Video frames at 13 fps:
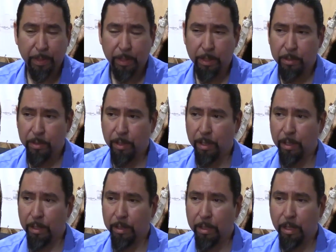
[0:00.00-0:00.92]
It's
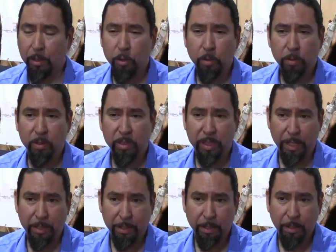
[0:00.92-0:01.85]
a cultural
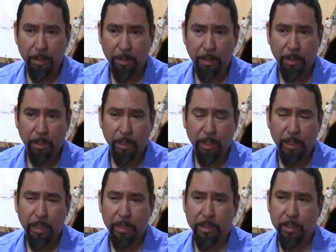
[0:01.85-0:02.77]
center.
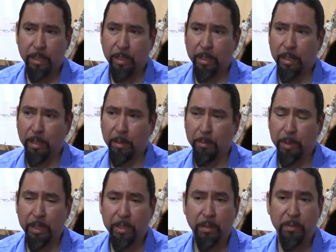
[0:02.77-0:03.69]
It's a
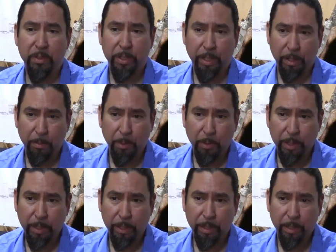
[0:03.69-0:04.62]
place of
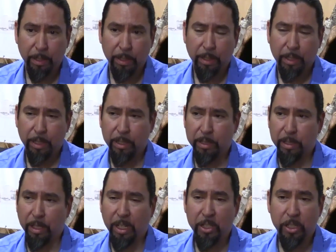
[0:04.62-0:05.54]
ceremony. It's
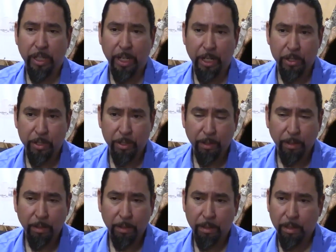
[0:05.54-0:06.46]
an
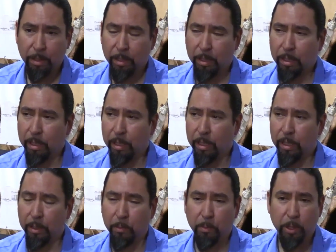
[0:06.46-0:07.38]
educational
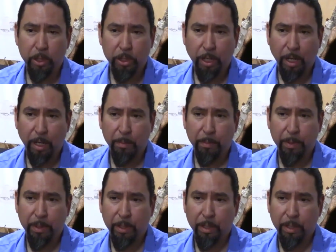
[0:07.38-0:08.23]
and workshop